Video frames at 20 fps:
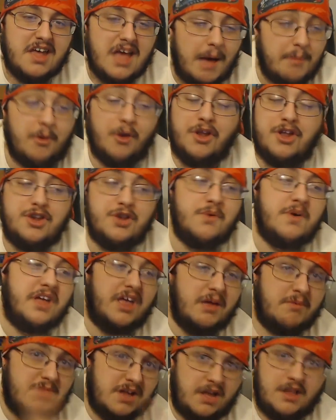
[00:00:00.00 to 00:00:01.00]
I'm only doing
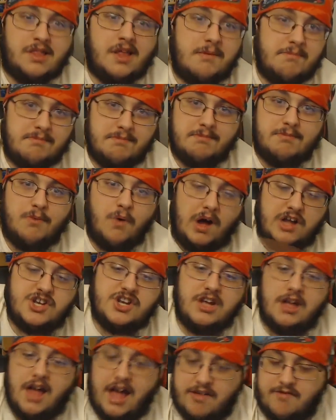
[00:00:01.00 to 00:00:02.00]
it because I'm
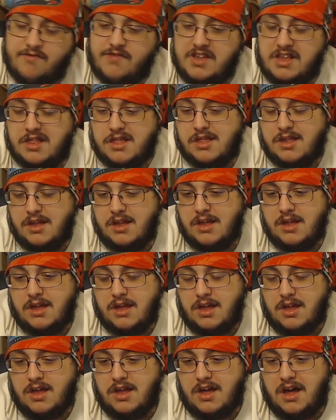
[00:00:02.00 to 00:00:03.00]
watching live feeds.
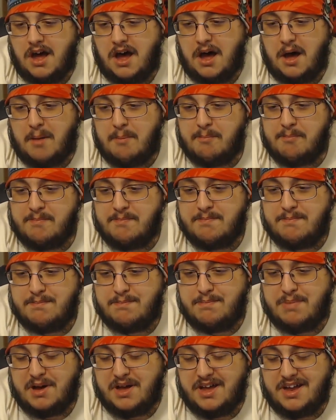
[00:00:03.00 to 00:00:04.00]

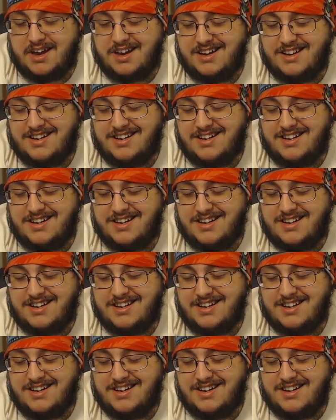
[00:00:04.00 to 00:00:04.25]
But